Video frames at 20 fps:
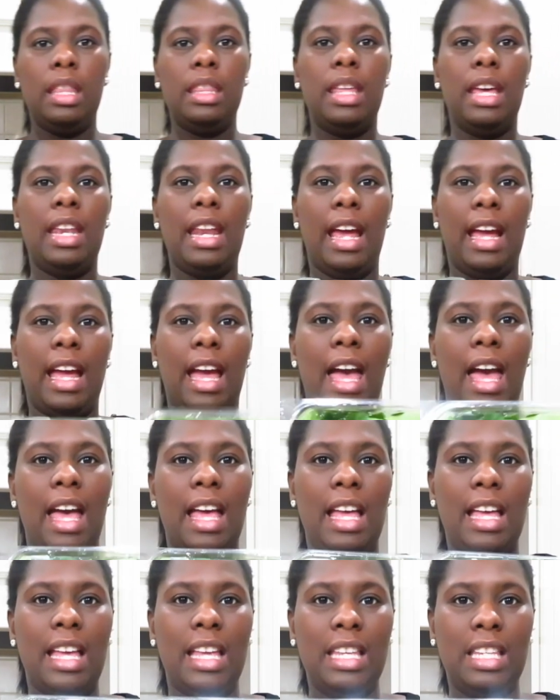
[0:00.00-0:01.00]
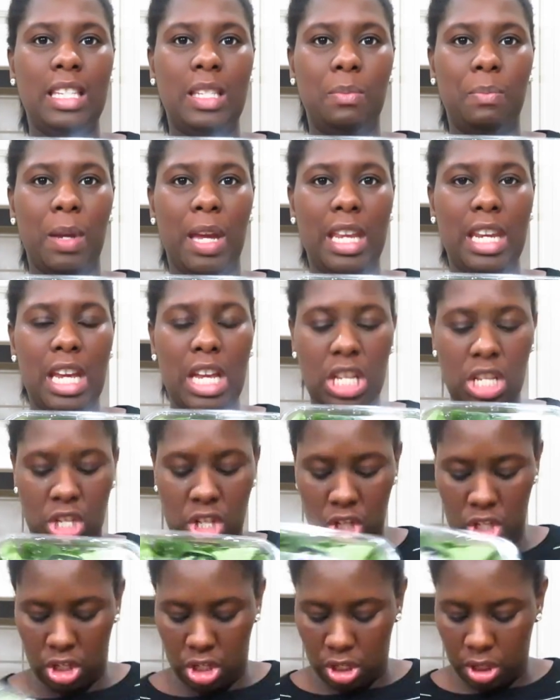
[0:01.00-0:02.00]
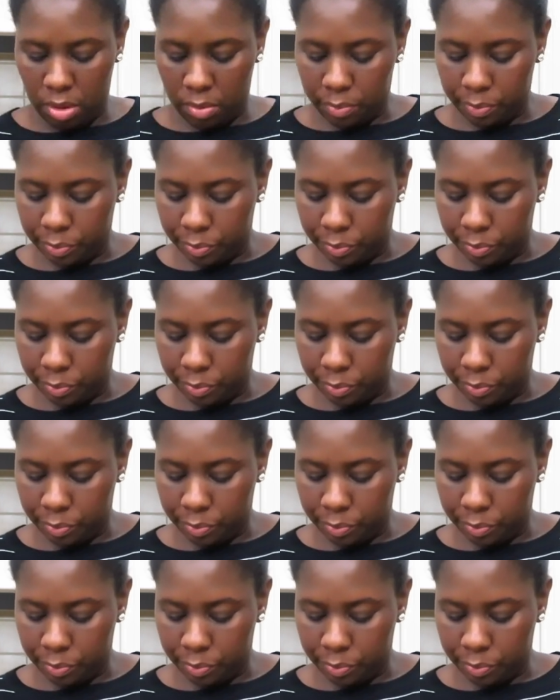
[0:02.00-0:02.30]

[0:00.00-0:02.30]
Then I got spinach.